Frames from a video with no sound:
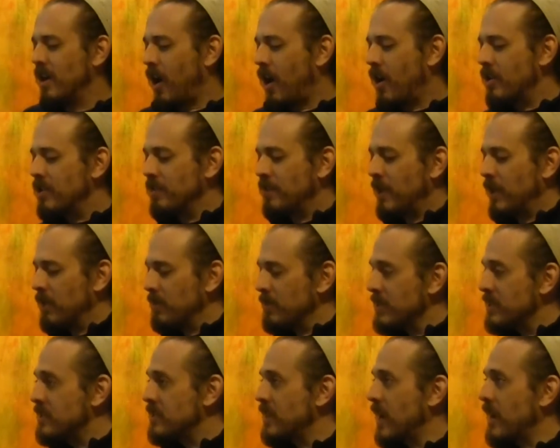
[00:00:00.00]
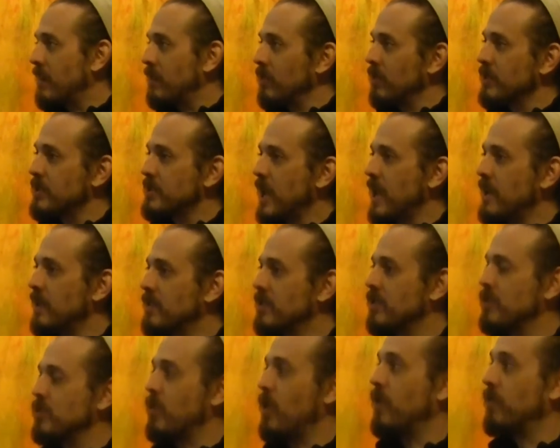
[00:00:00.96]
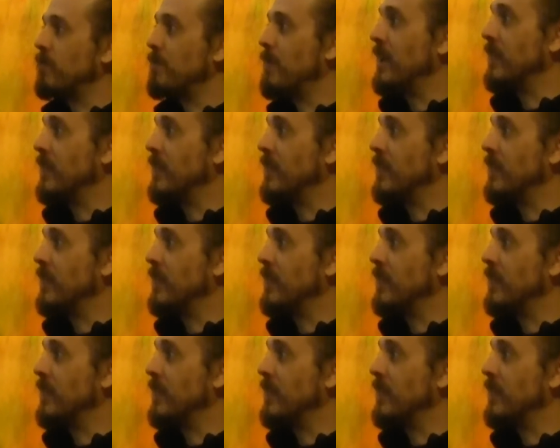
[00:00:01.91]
Our development cycle is 8 to 12